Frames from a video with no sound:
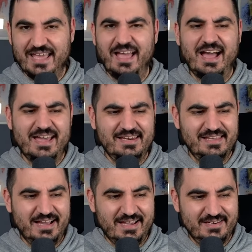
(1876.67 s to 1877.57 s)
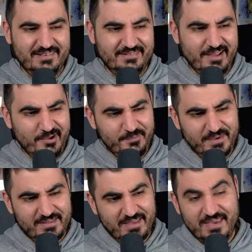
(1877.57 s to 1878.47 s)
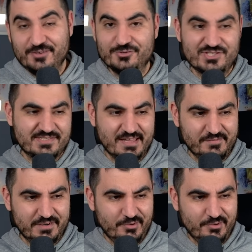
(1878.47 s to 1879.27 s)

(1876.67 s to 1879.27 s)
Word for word: I highly, highly doubt, but hey, you just never